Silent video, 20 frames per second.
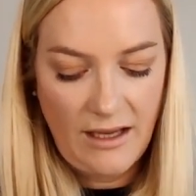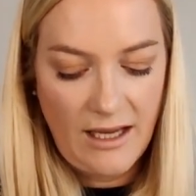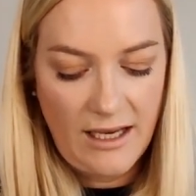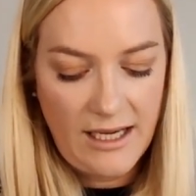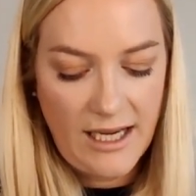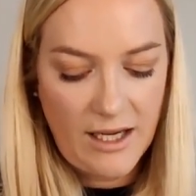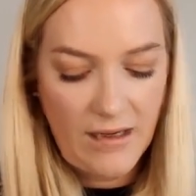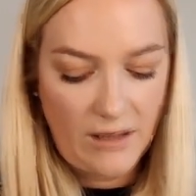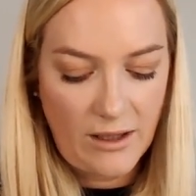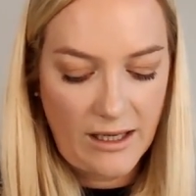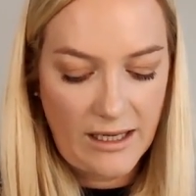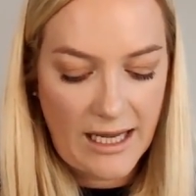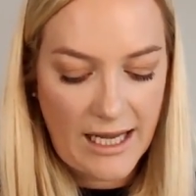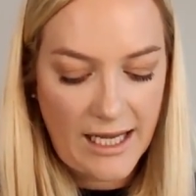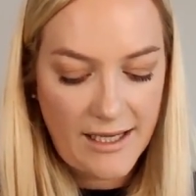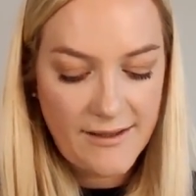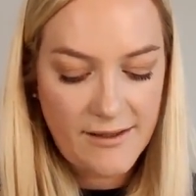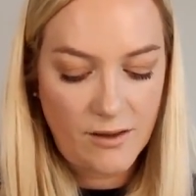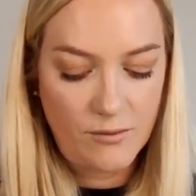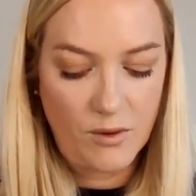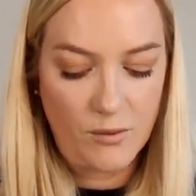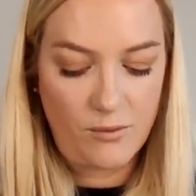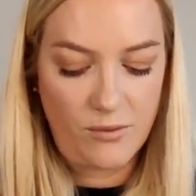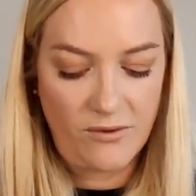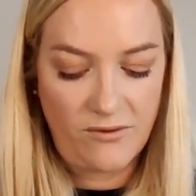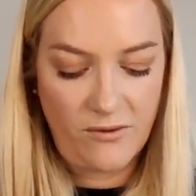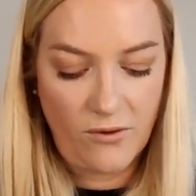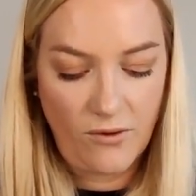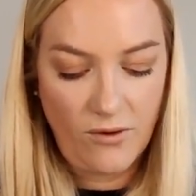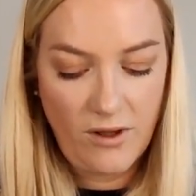Now, it has come up
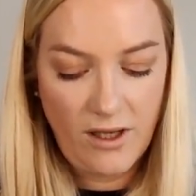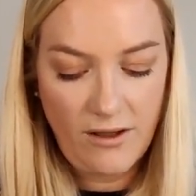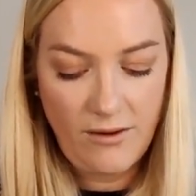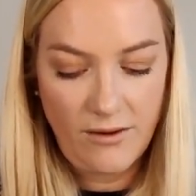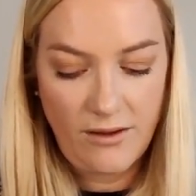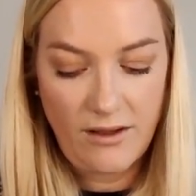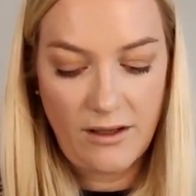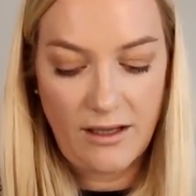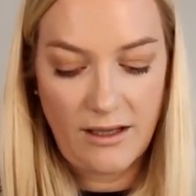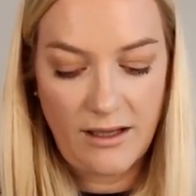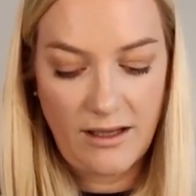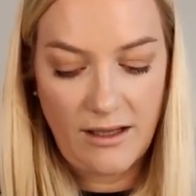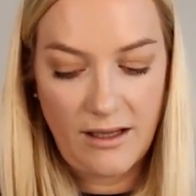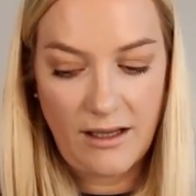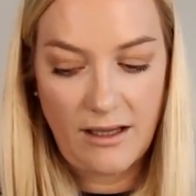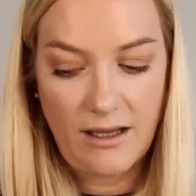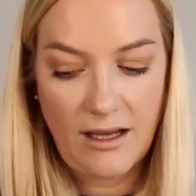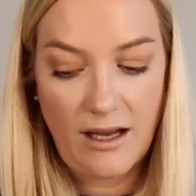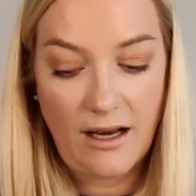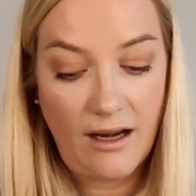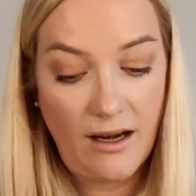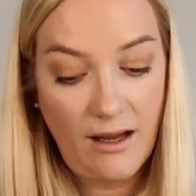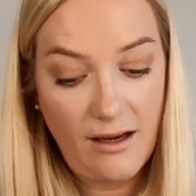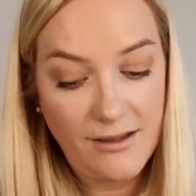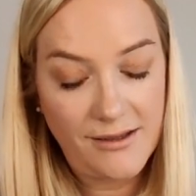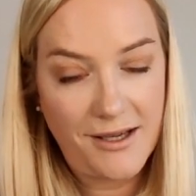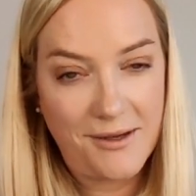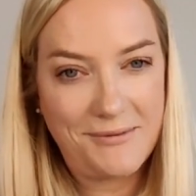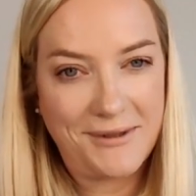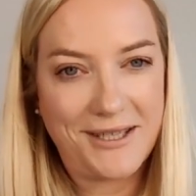before, a long
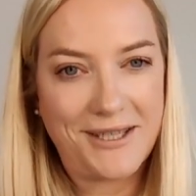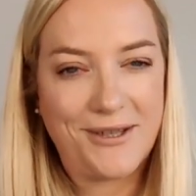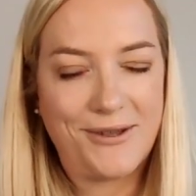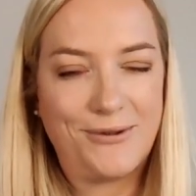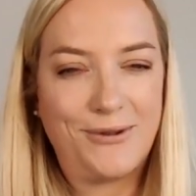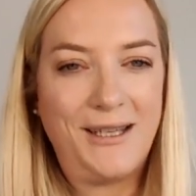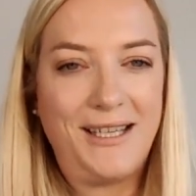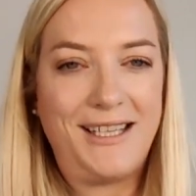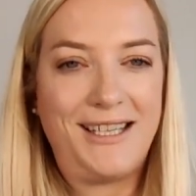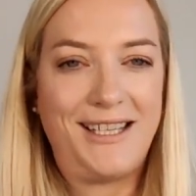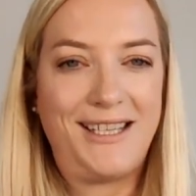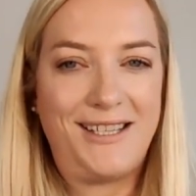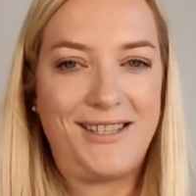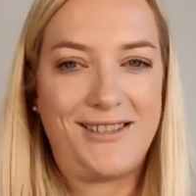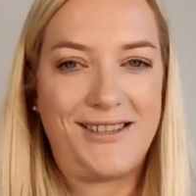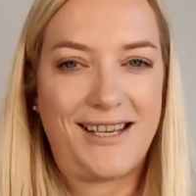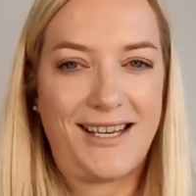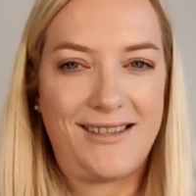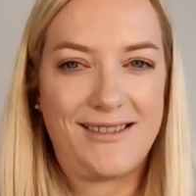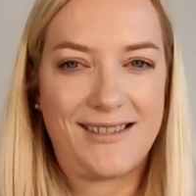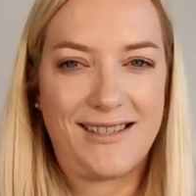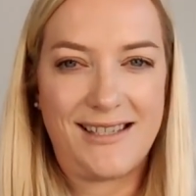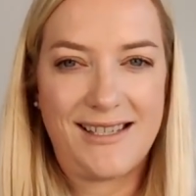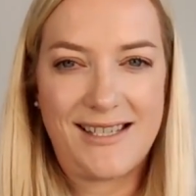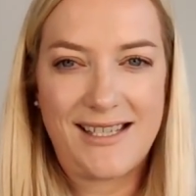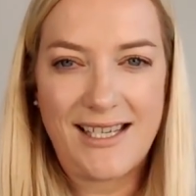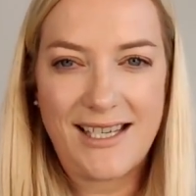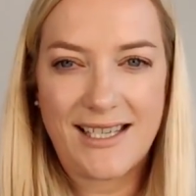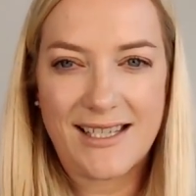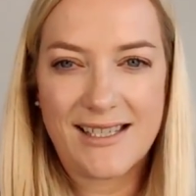time ago in
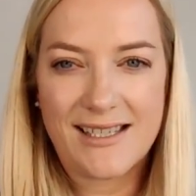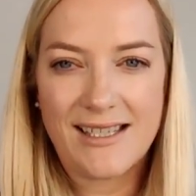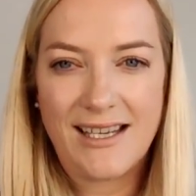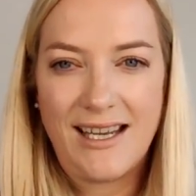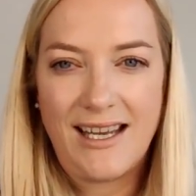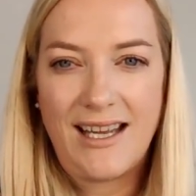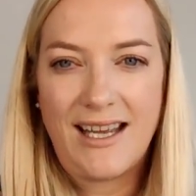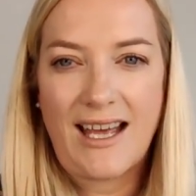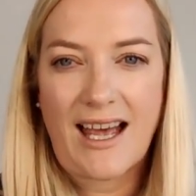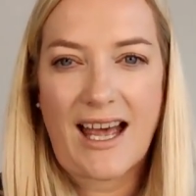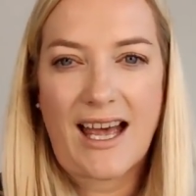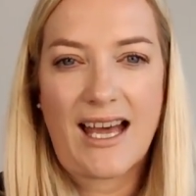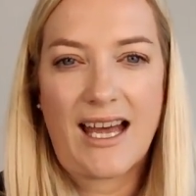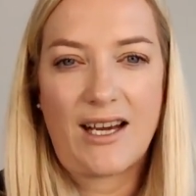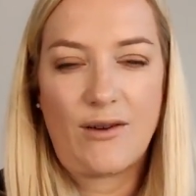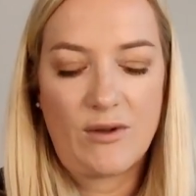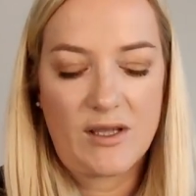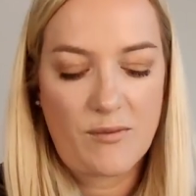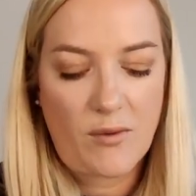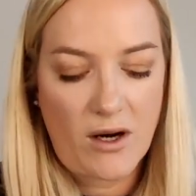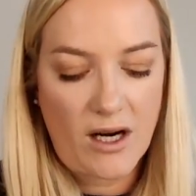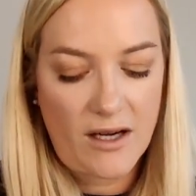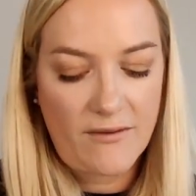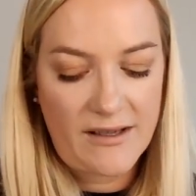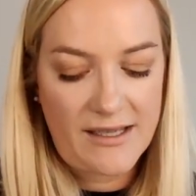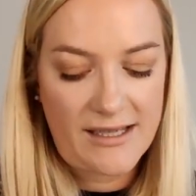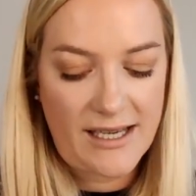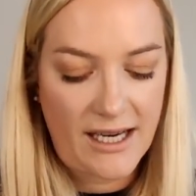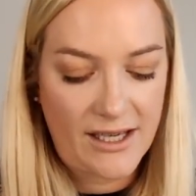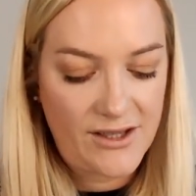2006, and it was part of a
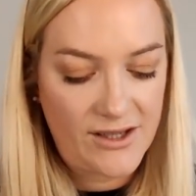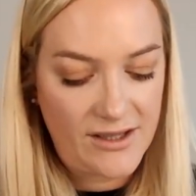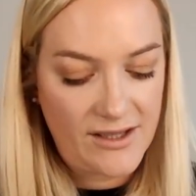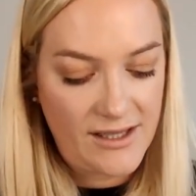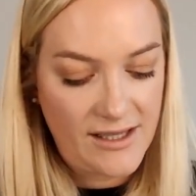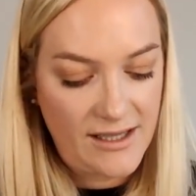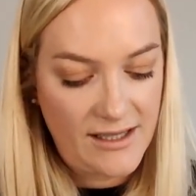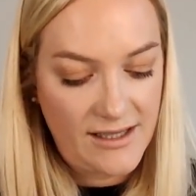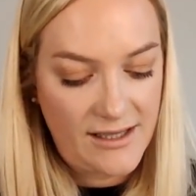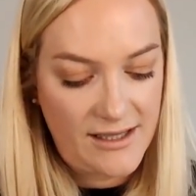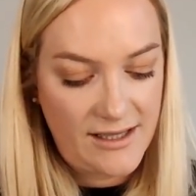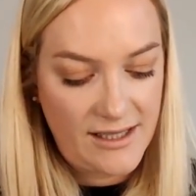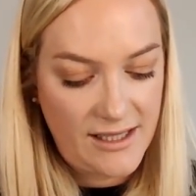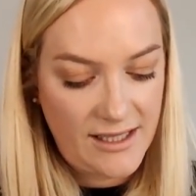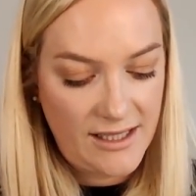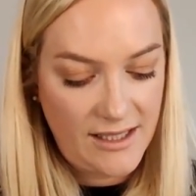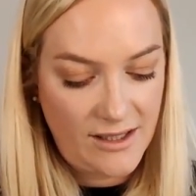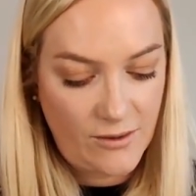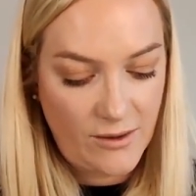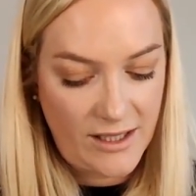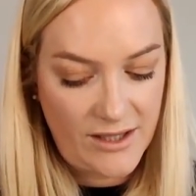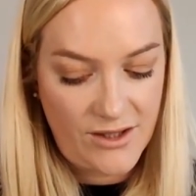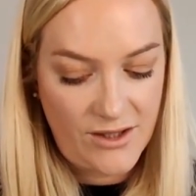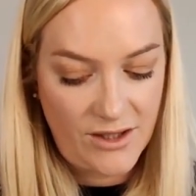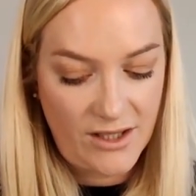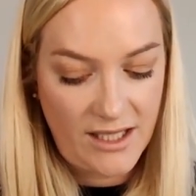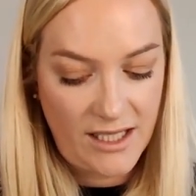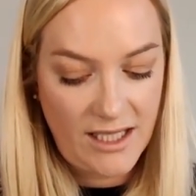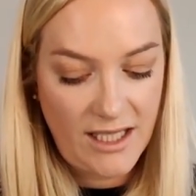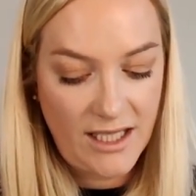section C
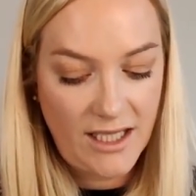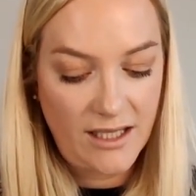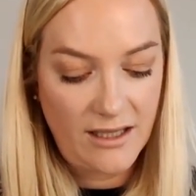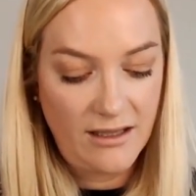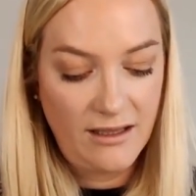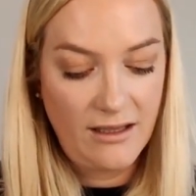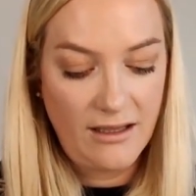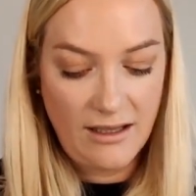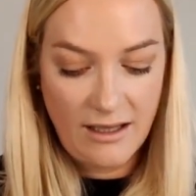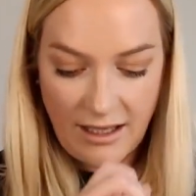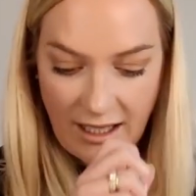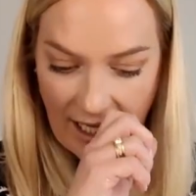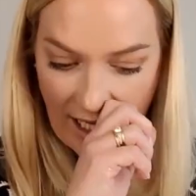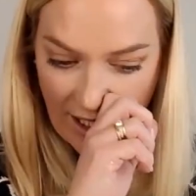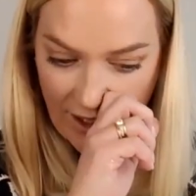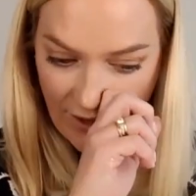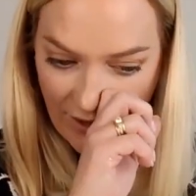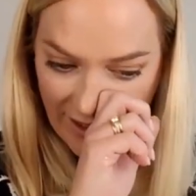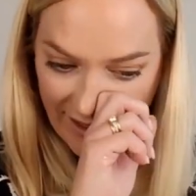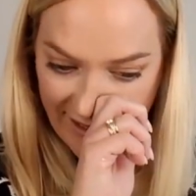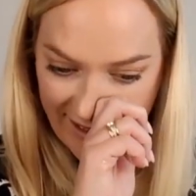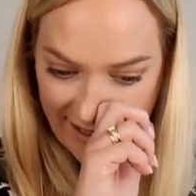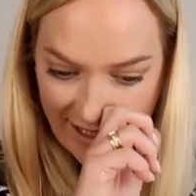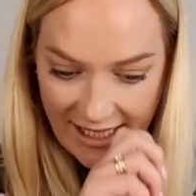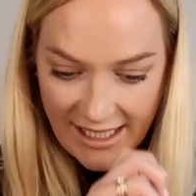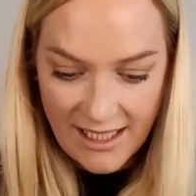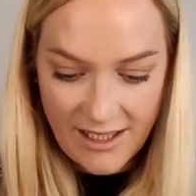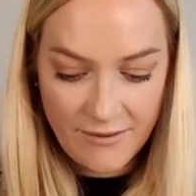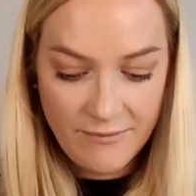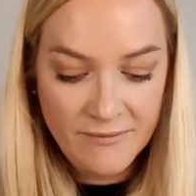question here. And you can
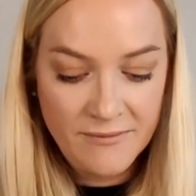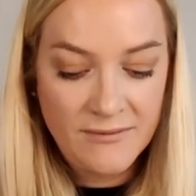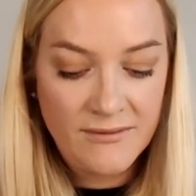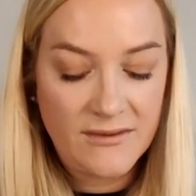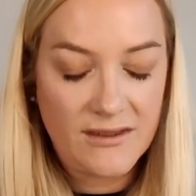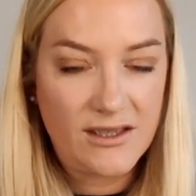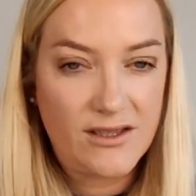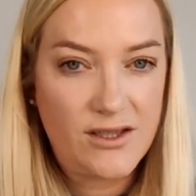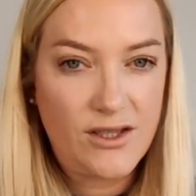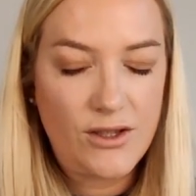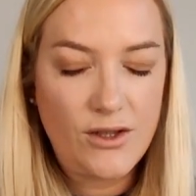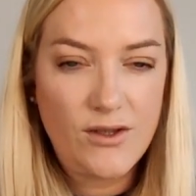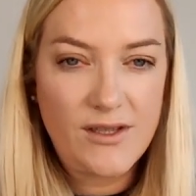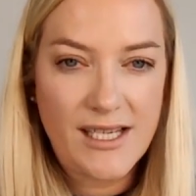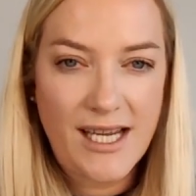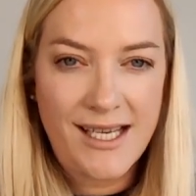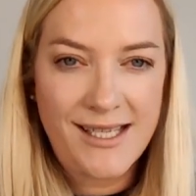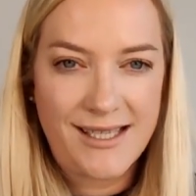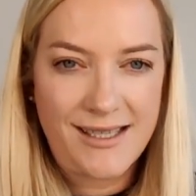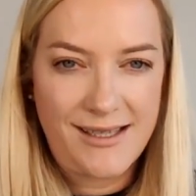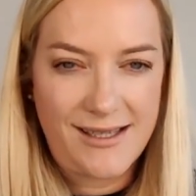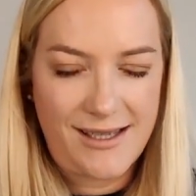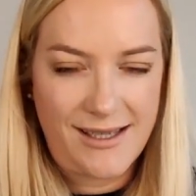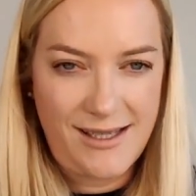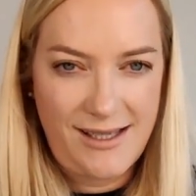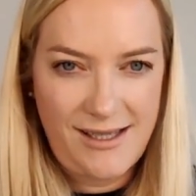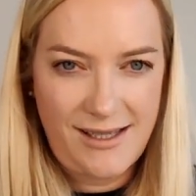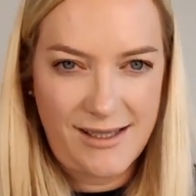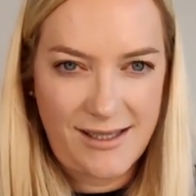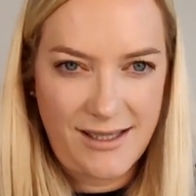see there's 2
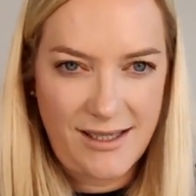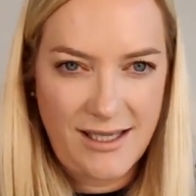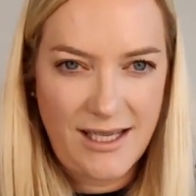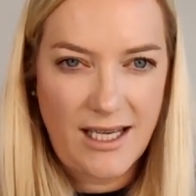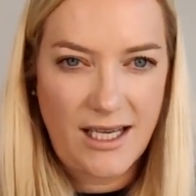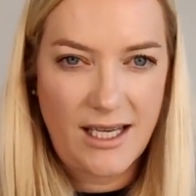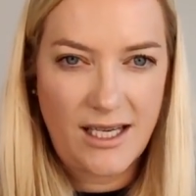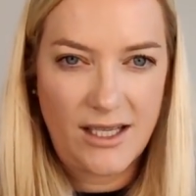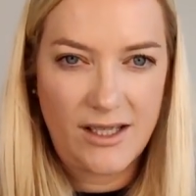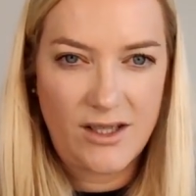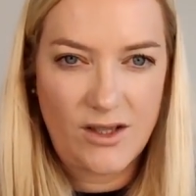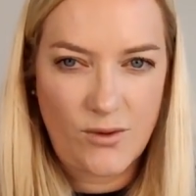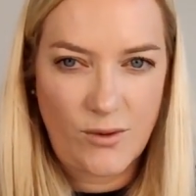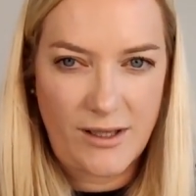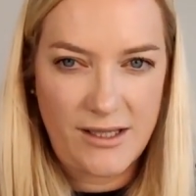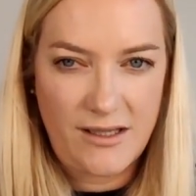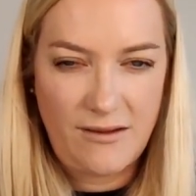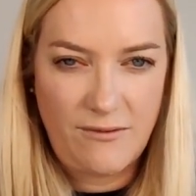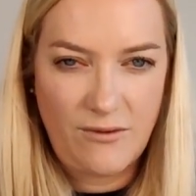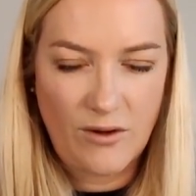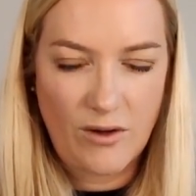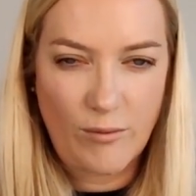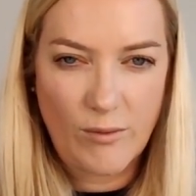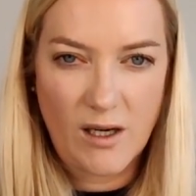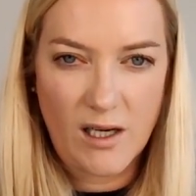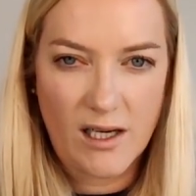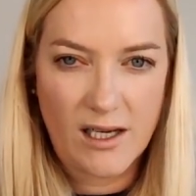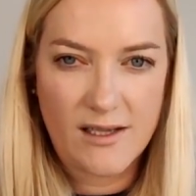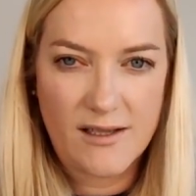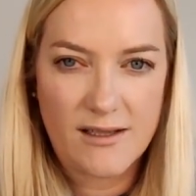sentences and 24
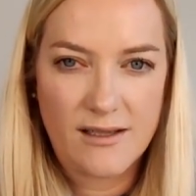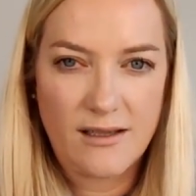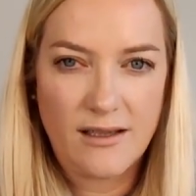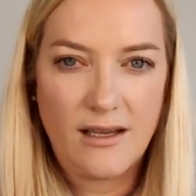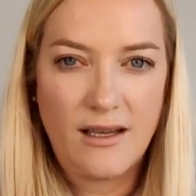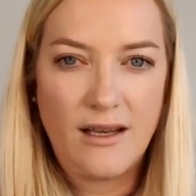marks.